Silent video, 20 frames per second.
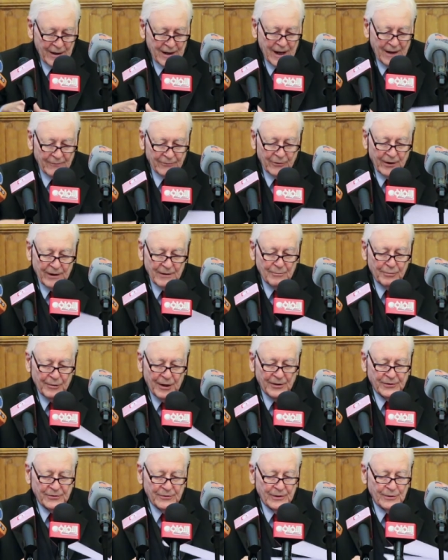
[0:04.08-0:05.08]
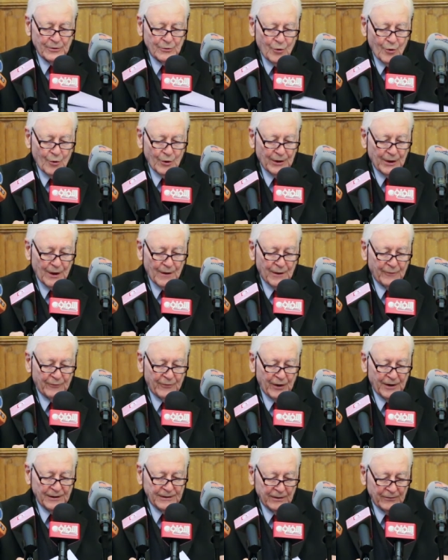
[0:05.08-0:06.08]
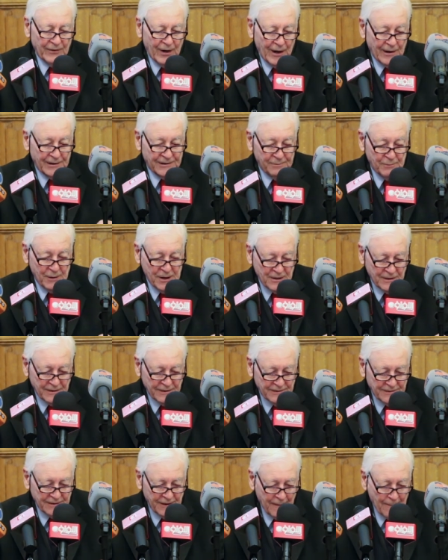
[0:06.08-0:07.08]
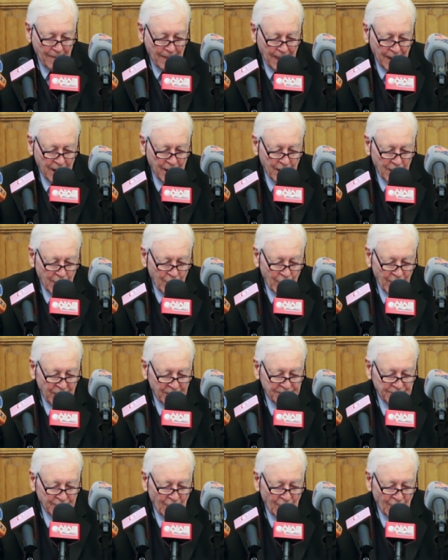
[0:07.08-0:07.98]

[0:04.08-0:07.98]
I have great pleasure in calling on the first of our speakers, who is